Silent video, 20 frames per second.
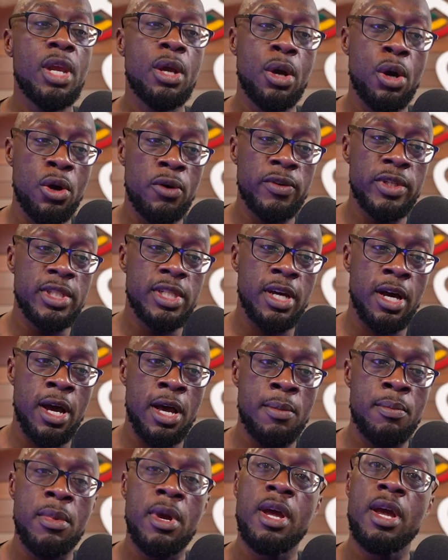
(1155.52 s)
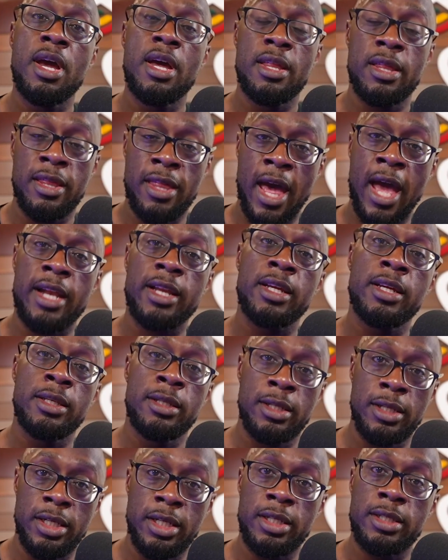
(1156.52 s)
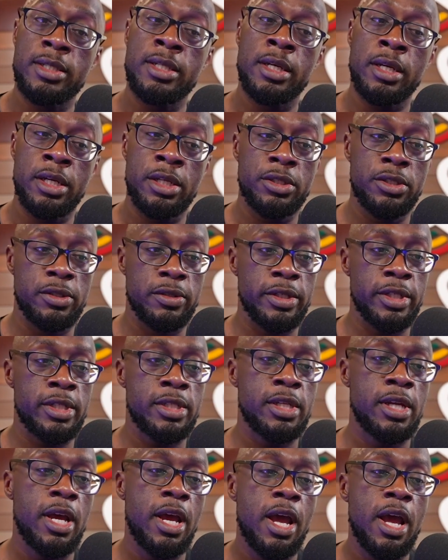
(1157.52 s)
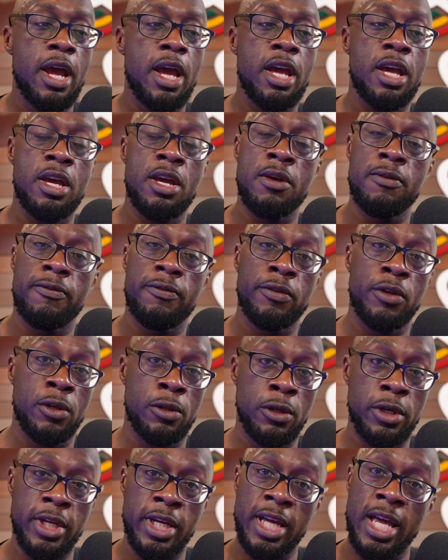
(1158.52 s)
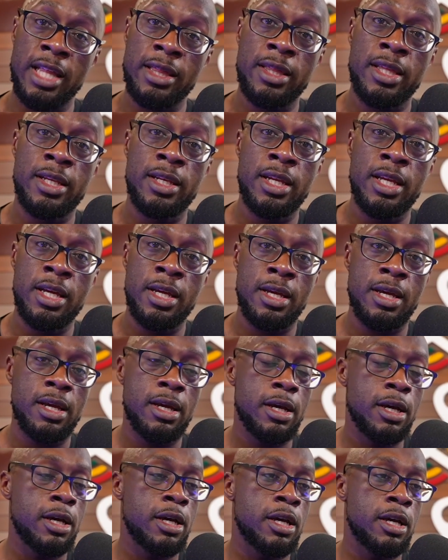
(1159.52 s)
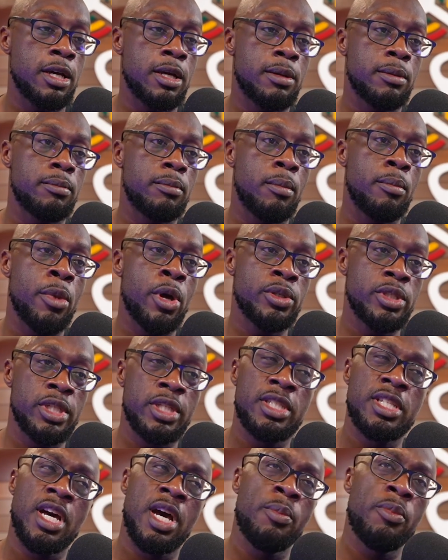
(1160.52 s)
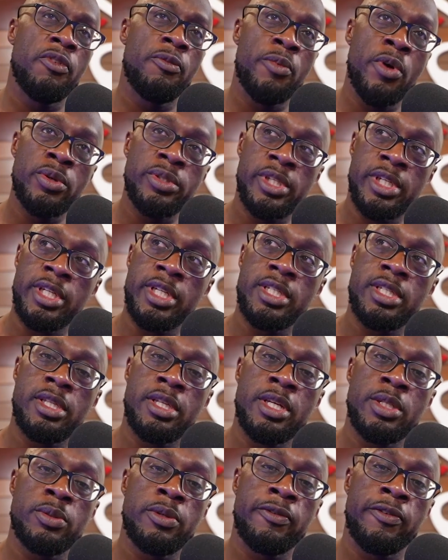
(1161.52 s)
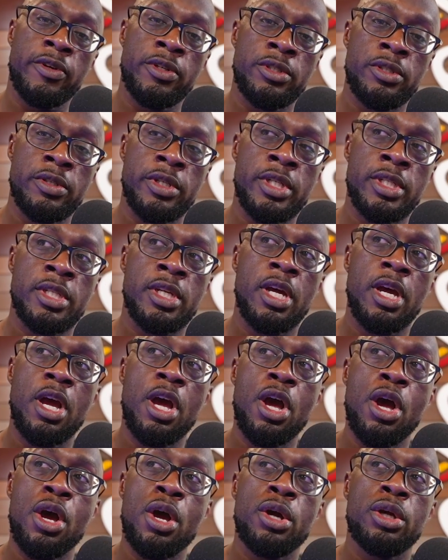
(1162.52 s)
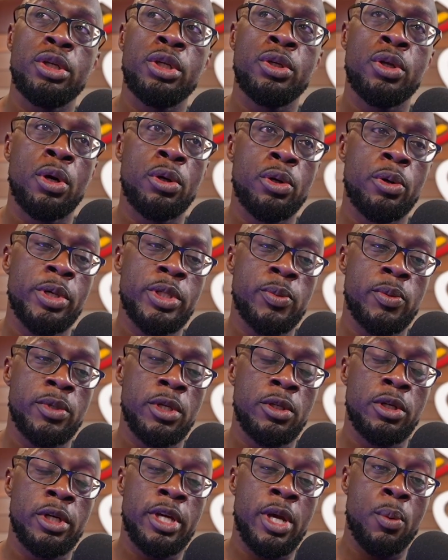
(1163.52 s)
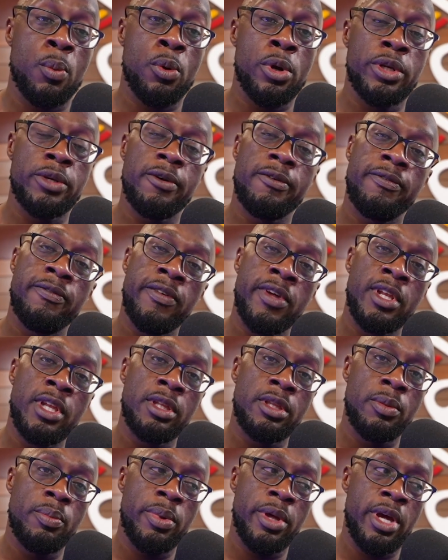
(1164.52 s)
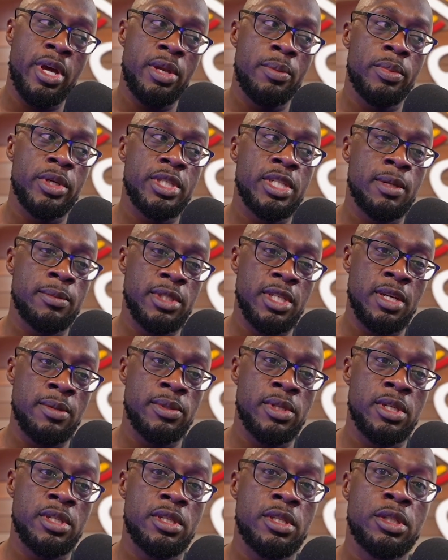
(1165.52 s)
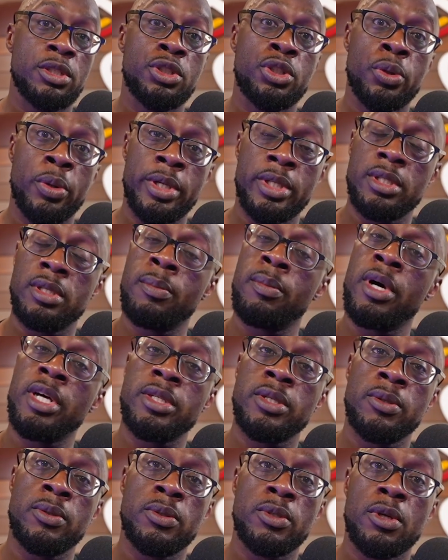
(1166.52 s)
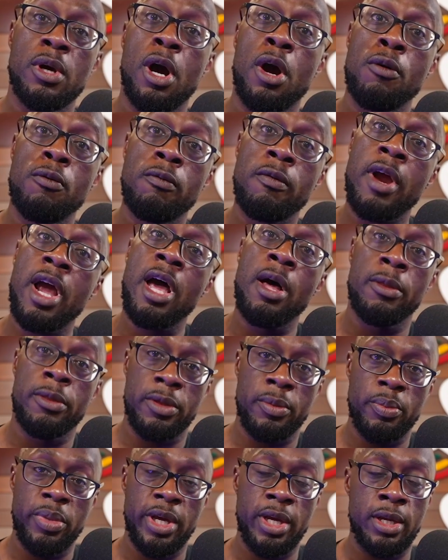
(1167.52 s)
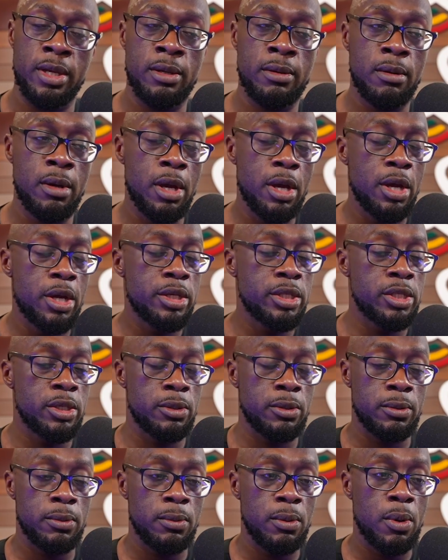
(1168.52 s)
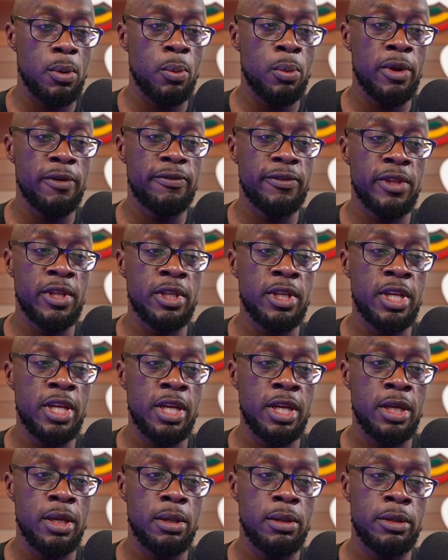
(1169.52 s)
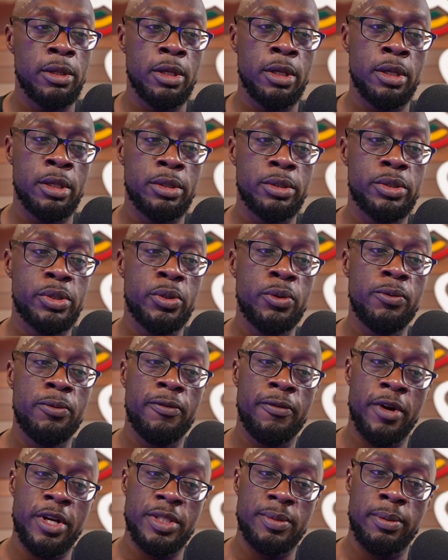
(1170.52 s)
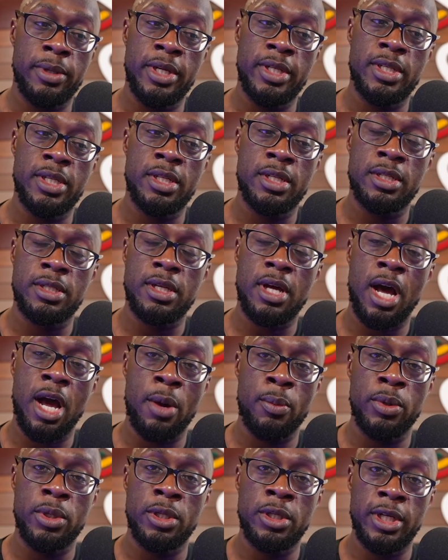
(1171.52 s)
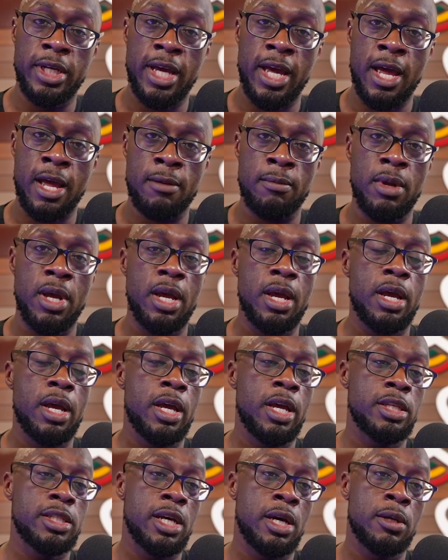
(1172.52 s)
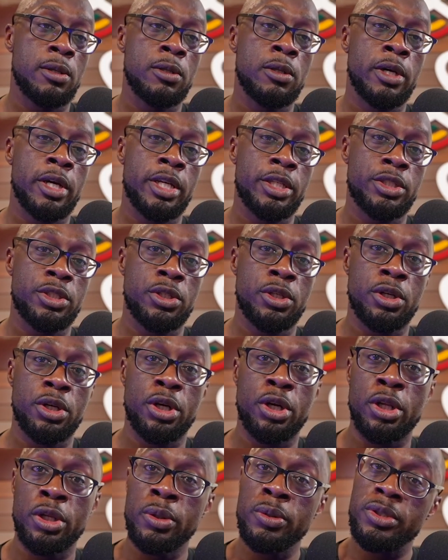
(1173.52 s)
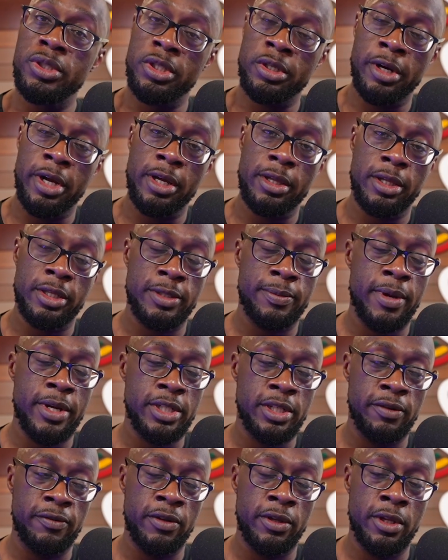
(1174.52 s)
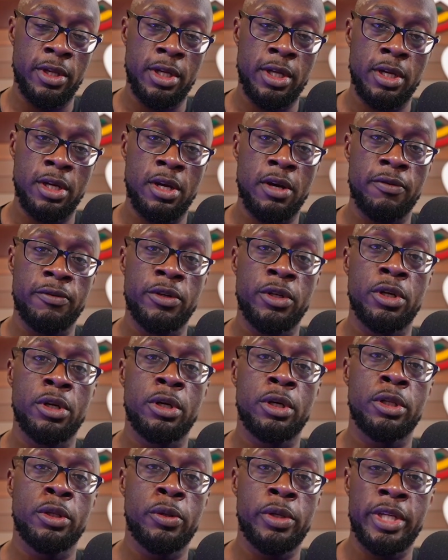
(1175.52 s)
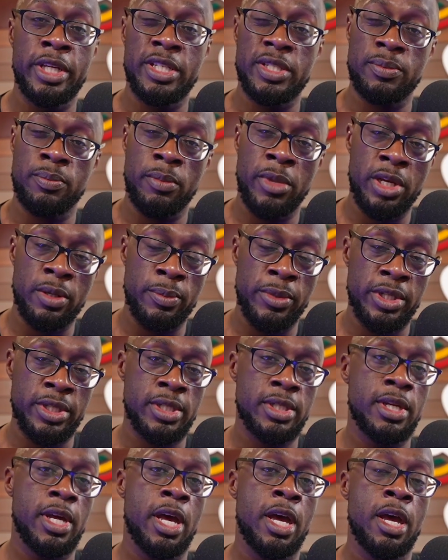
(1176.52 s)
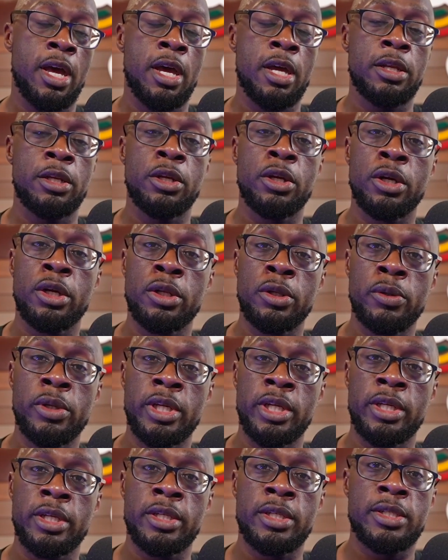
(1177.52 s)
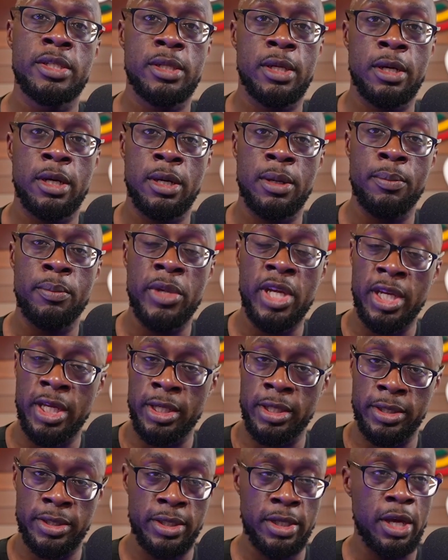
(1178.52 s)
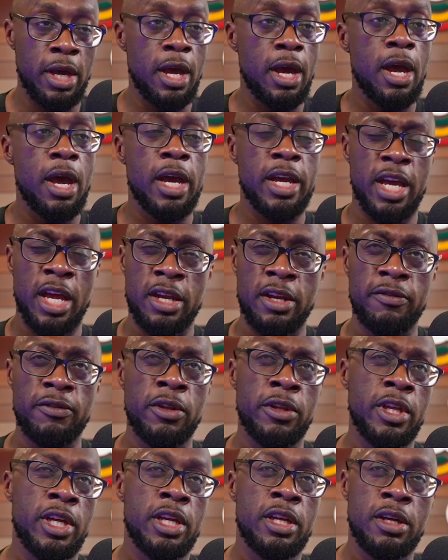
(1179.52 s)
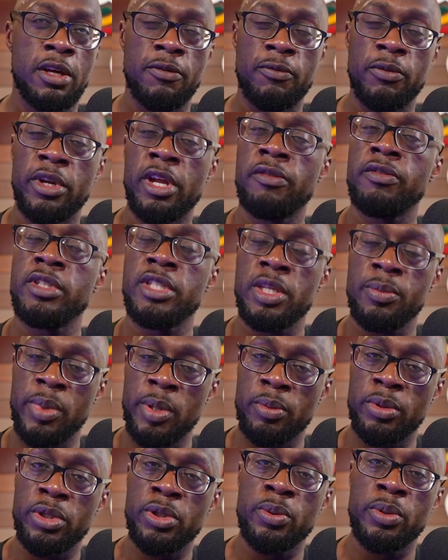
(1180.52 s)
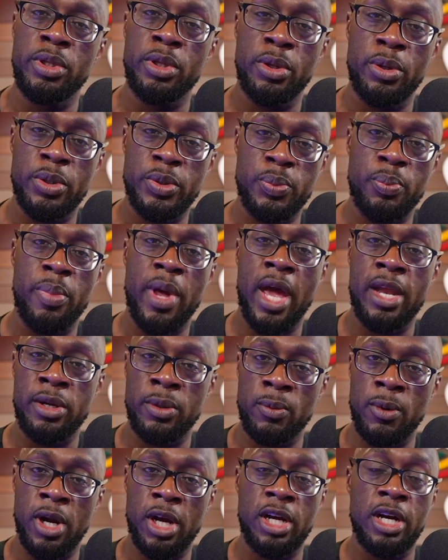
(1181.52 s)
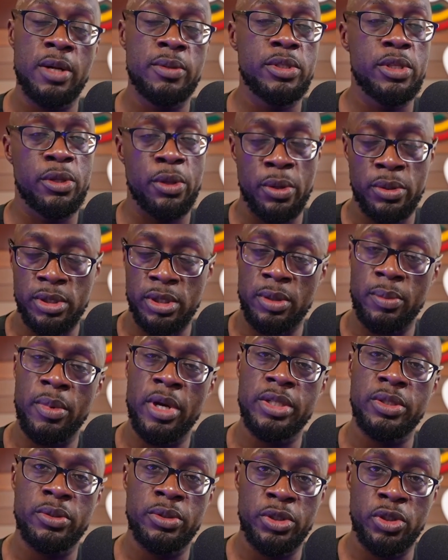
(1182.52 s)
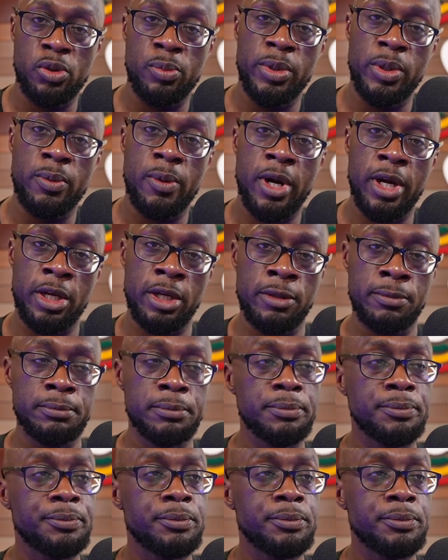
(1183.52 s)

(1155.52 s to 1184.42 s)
Over time, that can lead to injuries. If you're looking at the knee, most of the time with most of these things with injuries, you don't always want to look at where you're feeling the pain, but sometimes it's the joints and muscles around the pain. So with the knee, the two first places I would look at is I'll look at your glute strength, especially if you're thinking of your gluteus minimus and your gluteus medius. Again, if you're thinking of whenever you see people doing those banded workouts, those are the muscles you'll be working.